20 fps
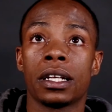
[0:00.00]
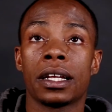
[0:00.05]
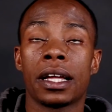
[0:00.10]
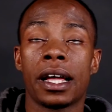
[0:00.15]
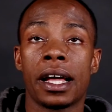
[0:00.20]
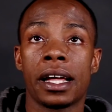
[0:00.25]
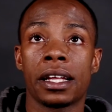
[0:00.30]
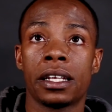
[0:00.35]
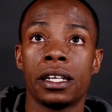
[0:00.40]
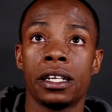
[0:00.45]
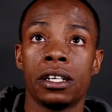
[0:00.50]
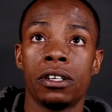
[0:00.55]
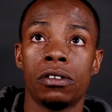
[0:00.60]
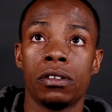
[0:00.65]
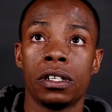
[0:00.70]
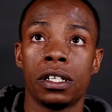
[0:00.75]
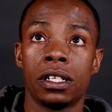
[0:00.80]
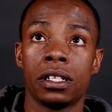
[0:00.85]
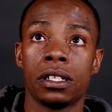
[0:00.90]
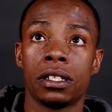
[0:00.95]
got
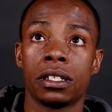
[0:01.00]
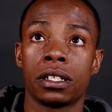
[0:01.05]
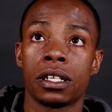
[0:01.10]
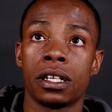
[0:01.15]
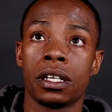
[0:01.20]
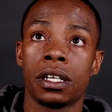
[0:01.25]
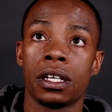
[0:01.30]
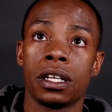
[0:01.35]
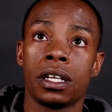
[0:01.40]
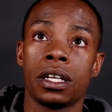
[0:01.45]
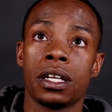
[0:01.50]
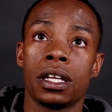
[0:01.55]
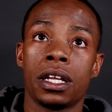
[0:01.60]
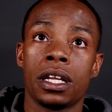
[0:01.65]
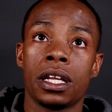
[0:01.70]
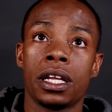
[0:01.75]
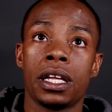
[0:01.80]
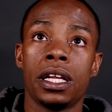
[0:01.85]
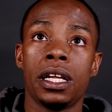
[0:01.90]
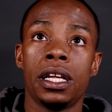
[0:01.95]
killed, and
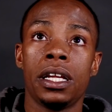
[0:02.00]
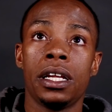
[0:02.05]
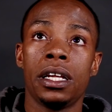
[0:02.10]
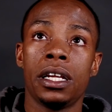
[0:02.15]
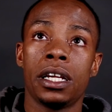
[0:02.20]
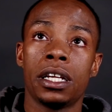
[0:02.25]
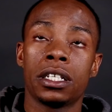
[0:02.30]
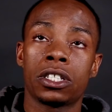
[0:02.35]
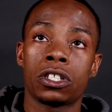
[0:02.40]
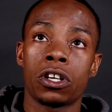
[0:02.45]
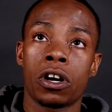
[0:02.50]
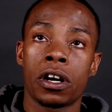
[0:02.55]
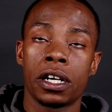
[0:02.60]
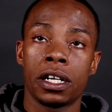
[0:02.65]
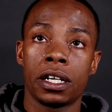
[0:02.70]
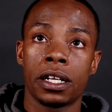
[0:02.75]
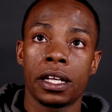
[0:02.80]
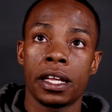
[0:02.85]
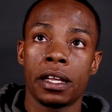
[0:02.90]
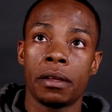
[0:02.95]
it
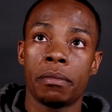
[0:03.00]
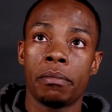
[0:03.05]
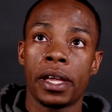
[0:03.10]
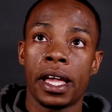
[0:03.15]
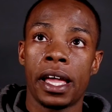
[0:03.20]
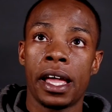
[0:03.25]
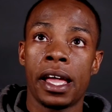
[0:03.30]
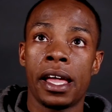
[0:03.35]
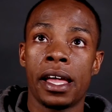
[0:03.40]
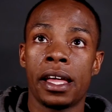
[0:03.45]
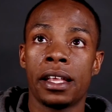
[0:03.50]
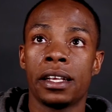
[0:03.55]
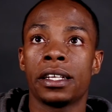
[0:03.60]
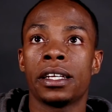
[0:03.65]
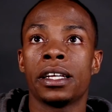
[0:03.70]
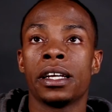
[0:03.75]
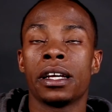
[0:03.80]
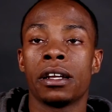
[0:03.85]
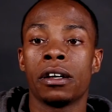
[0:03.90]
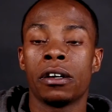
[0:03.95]
started to get bad,
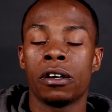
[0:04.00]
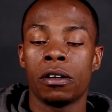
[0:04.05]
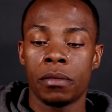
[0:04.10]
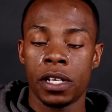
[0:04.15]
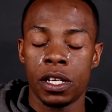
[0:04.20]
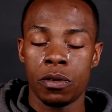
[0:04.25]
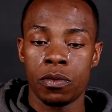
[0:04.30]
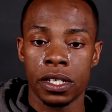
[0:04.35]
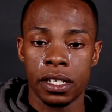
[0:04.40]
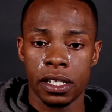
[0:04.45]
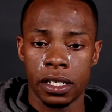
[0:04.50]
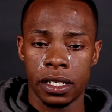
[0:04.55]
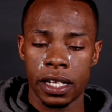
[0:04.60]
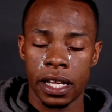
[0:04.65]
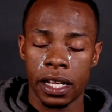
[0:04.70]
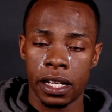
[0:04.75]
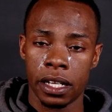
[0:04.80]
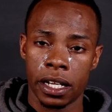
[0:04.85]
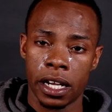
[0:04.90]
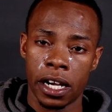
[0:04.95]
and he wasn't
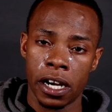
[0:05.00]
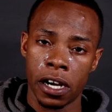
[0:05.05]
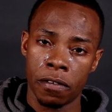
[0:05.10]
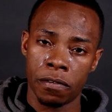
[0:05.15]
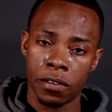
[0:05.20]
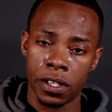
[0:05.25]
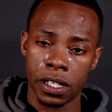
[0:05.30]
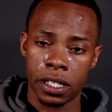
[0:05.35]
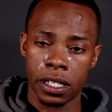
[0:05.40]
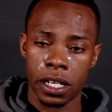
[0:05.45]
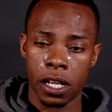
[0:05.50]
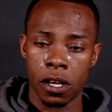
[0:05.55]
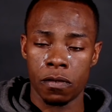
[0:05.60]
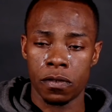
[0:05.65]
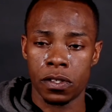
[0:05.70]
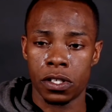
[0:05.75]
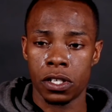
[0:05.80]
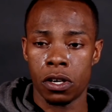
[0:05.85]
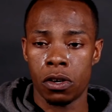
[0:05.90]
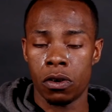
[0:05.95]
taking care of himself.
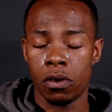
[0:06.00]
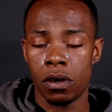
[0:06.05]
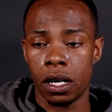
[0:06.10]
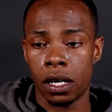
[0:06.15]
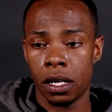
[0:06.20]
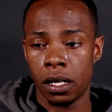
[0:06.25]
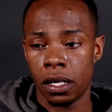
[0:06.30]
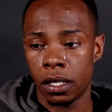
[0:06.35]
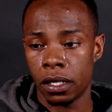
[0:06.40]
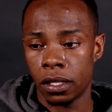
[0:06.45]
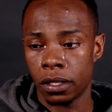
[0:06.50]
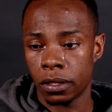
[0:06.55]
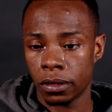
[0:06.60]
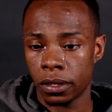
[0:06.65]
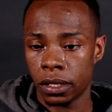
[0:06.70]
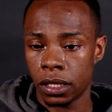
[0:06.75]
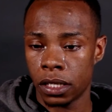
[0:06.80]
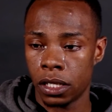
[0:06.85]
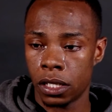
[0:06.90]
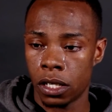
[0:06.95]
So
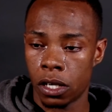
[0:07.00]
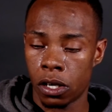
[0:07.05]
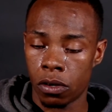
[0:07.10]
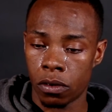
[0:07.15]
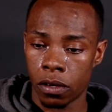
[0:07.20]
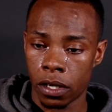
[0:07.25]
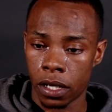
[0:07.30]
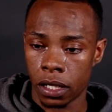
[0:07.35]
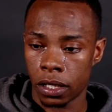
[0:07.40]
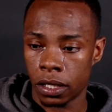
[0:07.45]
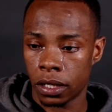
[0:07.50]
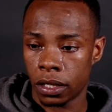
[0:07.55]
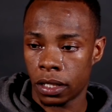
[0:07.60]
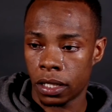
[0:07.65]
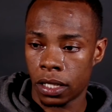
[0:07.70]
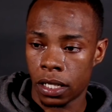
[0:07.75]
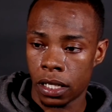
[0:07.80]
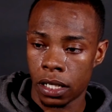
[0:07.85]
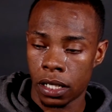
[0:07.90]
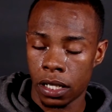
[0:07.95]

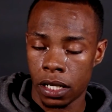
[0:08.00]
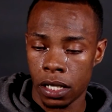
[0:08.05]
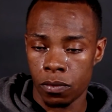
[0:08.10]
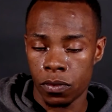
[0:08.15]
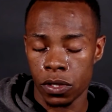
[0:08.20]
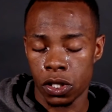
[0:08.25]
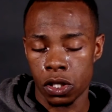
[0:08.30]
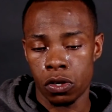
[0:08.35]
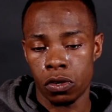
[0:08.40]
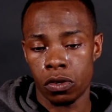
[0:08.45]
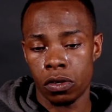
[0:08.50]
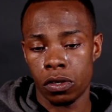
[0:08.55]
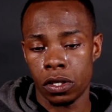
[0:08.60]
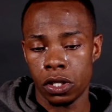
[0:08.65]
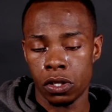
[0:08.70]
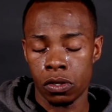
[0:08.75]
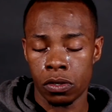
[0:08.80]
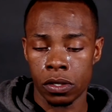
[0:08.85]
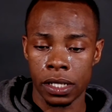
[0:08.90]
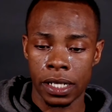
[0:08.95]
he was
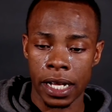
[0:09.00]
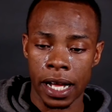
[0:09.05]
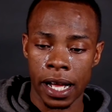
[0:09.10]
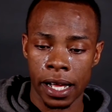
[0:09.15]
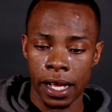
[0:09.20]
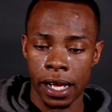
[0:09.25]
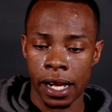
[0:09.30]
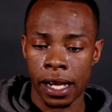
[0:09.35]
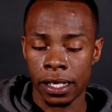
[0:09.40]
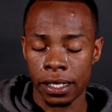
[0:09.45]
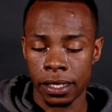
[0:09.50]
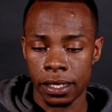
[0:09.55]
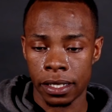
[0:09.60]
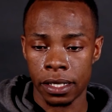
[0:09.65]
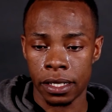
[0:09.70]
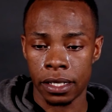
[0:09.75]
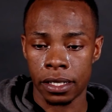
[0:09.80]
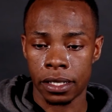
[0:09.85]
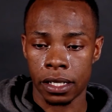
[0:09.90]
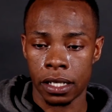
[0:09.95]
doing
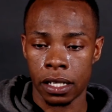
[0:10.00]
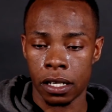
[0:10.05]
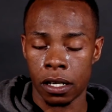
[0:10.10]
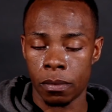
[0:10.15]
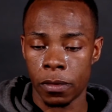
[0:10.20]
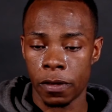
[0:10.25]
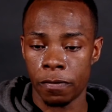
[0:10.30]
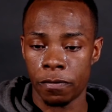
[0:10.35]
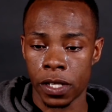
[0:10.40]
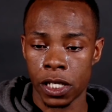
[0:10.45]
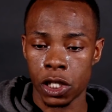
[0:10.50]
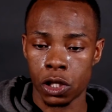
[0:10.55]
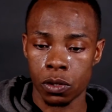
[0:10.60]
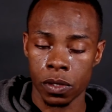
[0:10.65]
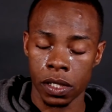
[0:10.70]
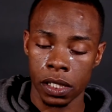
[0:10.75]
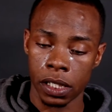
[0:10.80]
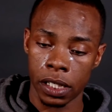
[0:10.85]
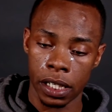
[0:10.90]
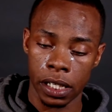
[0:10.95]
dialysis, and
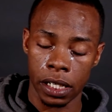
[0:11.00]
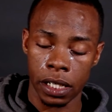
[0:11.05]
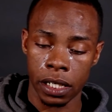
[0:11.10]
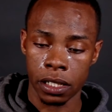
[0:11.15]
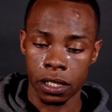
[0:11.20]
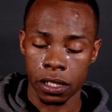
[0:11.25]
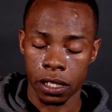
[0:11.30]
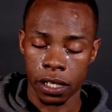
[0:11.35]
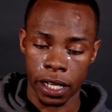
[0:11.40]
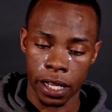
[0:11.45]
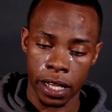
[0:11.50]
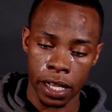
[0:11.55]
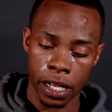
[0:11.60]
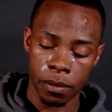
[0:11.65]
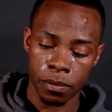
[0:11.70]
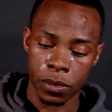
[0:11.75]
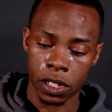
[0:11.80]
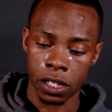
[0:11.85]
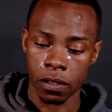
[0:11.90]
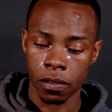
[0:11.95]
eventually he
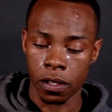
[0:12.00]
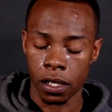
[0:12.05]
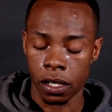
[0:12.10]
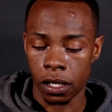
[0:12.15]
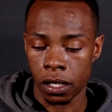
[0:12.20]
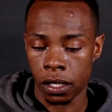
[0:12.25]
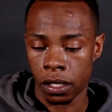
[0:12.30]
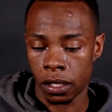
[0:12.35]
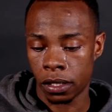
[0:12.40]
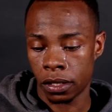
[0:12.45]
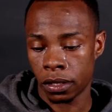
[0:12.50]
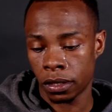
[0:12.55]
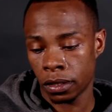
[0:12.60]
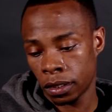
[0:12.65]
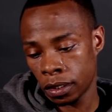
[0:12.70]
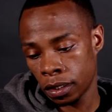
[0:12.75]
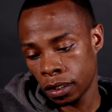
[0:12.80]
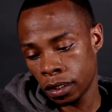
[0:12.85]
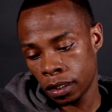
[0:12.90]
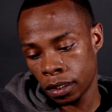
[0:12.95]
succumbed to
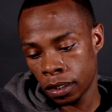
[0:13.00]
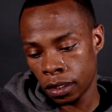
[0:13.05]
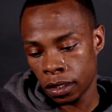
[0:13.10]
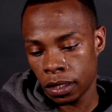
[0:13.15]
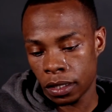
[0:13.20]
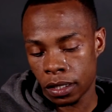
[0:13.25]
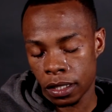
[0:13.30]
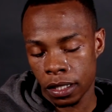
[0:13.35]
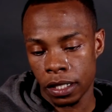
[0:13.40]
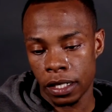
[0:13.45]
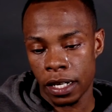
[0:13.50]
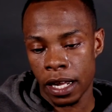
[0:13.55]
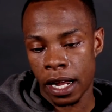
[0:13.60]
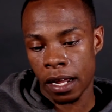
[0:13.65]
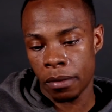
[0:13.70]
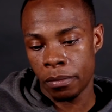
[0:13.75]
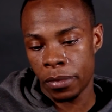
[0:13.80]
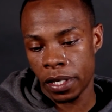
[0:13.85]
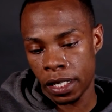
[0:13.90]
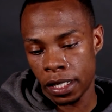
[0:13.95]
the
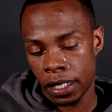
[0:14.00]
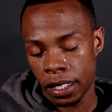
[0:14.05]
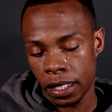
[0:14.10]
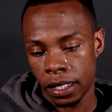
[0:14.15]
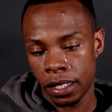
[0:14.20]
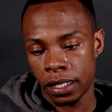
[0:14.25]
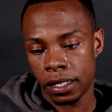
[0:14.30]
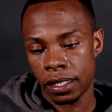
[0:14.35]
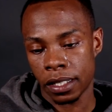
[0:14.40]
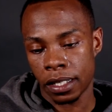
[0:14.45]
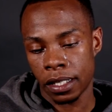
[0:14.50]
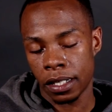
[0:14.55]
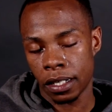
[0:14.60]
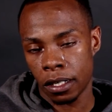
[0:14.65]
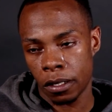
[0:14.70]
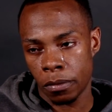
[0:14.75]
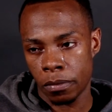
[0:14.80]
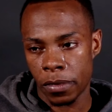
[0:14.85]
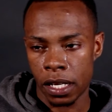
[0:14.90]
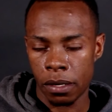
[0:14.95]
diabetes,
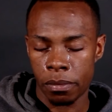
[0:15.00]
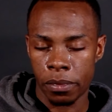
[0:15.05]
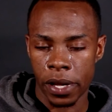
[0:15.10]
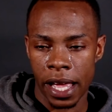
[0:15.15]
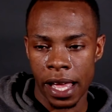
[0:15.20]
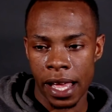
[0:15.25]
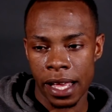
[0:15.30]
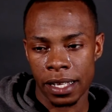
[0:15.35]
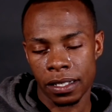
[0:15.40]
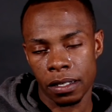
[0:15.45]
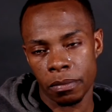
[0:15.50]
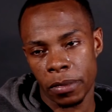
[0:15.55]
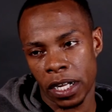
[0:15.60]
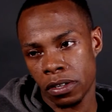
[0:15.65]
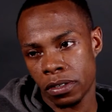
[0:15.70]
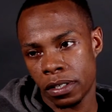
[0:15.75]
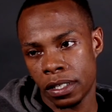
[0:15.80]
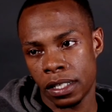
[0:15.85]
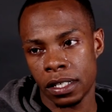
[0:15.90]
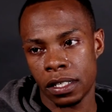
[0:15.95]
and he passed
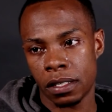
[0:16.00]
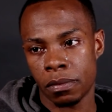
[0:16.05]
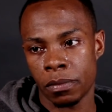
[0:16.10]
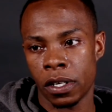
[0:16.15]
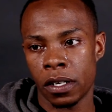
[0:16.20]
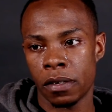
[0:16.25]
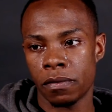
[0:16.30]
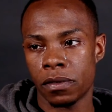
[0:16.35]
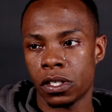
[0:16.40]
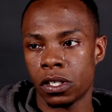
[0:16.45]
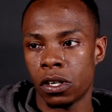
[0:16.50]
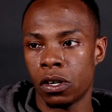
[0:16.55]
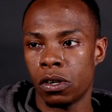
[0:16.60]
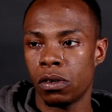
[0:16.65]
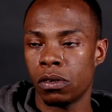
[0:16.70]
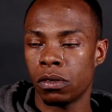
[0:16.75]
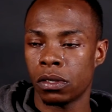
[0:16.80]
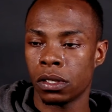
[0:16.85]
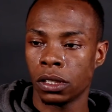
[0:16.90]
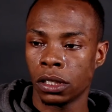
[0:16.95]
about 6 months.
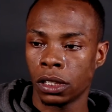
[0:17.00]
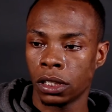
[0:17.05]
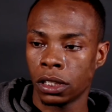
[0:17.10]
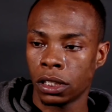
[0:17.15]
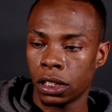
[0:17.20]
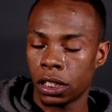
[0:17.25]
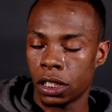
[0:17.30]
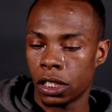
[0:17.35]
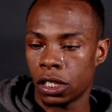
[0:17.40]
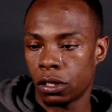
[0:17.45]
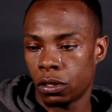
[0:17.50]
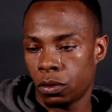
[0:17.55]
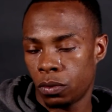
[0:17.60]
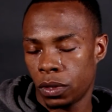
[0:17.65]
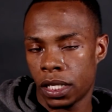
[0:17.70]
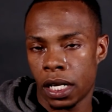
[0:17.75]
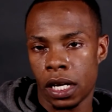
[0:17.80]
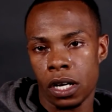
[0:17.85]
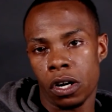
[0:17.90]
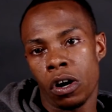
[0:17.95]
So it was
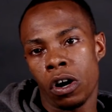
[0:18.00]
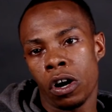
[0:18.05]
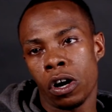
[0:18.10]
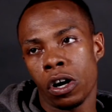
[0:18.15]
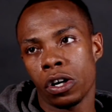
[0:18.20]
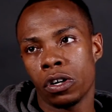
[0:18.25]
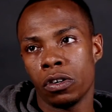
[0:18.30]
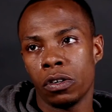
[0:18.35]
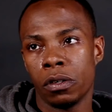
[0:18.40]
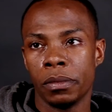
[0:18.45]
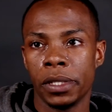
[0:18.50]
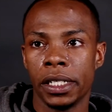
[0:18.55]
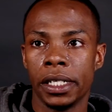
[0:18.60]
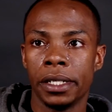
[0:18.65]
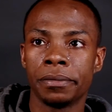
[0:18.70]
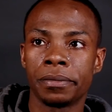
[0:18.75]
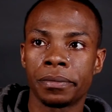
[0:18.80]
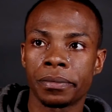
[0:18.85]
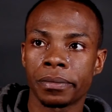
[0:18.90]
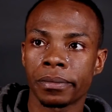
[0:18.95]
kind of hard on me,